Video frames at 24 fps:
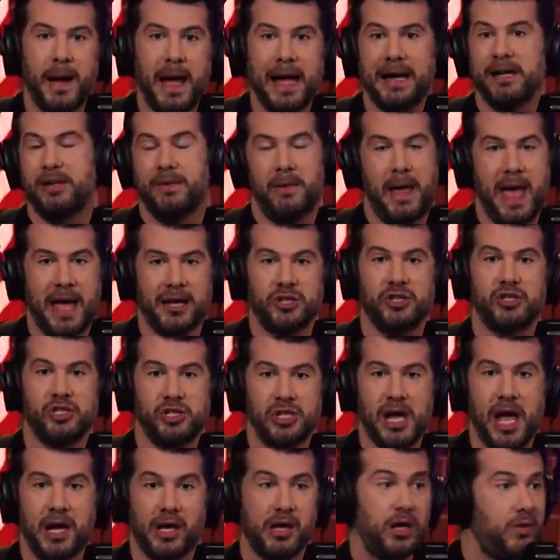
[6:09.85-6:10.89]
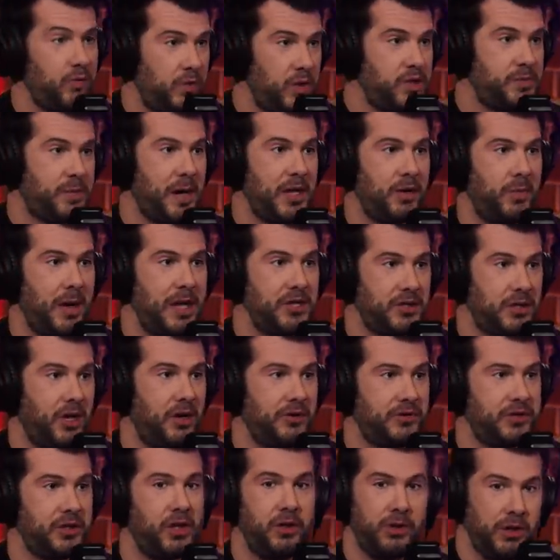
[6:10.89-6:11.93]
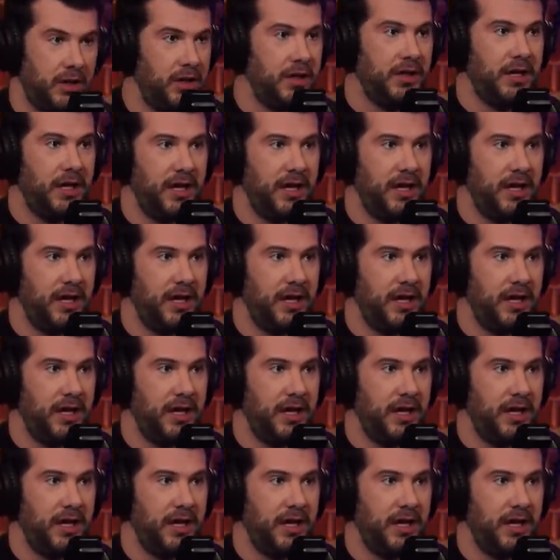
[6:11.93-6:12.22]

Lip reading: action shotgun, which, by the way, is also